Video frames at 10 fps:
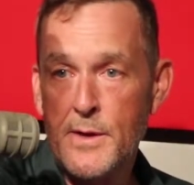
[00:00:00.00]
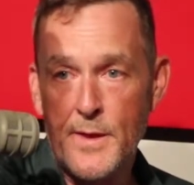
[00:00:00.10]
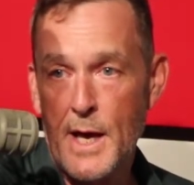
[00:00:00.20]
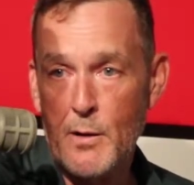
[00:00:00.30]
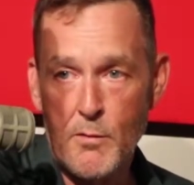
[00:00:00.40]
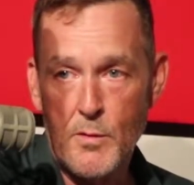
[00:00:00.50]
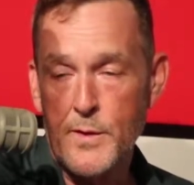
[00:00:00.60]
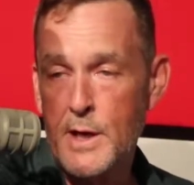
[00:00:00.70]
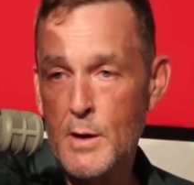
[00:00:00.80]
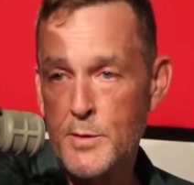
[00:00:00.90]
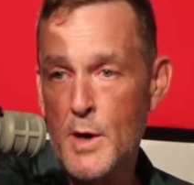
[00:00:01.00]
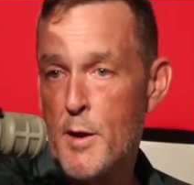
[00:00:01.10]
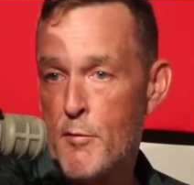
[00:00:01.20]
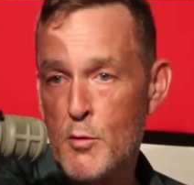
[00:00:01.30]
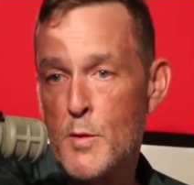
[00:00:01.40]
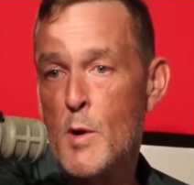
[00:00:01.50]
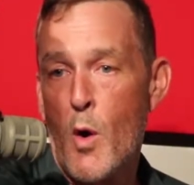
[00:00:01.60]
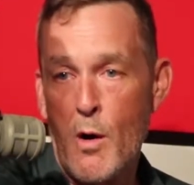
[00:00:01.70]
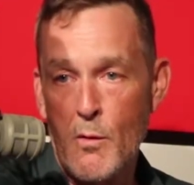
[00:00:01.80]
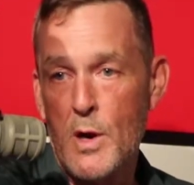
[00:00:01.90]
that are done through
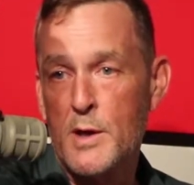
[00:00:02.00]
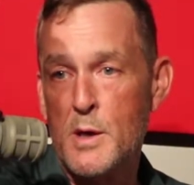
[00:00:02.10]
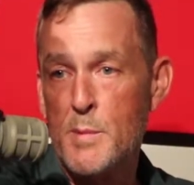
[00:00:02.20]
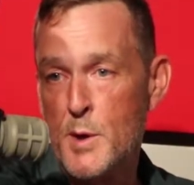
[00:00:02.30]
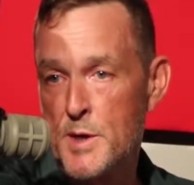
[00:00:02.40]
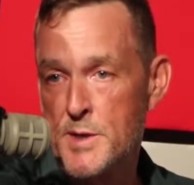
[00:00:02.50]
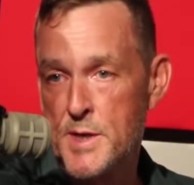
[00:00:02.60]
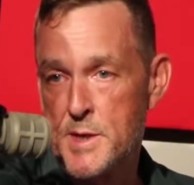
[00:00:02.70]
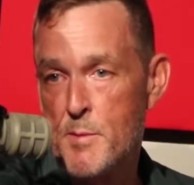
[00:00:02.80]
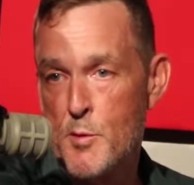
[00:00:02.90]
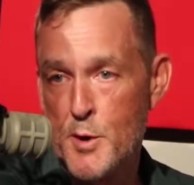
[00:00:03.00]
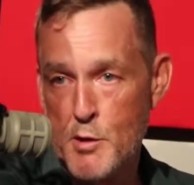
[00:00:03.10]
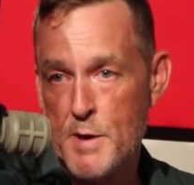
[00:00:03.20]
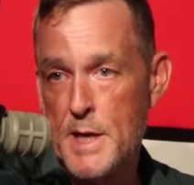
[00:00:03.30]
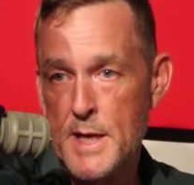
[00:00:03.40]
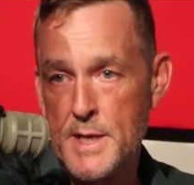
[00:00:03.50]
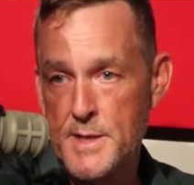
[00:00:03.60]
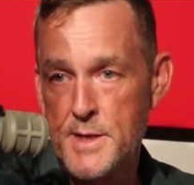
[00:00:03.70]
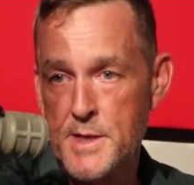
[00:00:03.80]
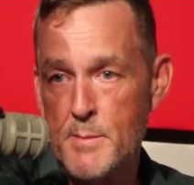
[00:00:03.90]
our computer system, through the green key
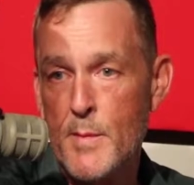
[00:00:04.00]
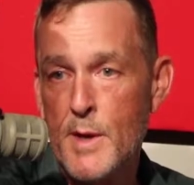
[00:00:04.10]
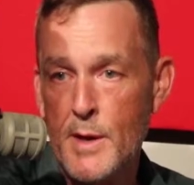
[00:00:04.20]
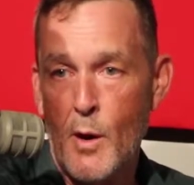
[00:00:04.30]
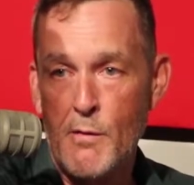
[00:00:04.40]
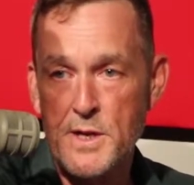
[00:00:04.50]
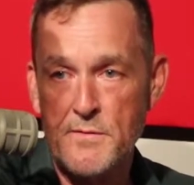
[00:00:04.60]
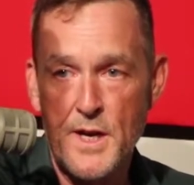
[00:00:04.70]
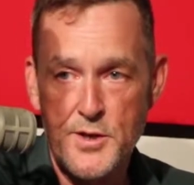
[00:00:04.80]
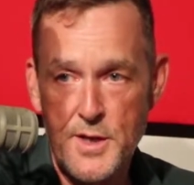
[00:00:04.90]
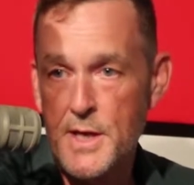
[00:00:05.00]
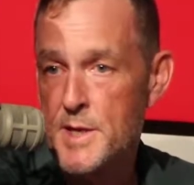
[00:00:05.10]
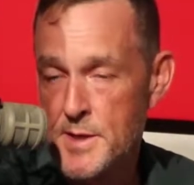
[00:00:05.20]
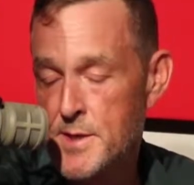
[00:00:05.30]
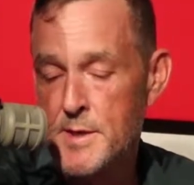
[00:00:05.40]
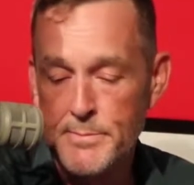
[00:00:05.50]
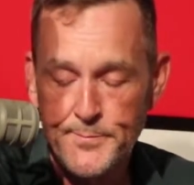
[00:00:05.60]
system, our reservation key system.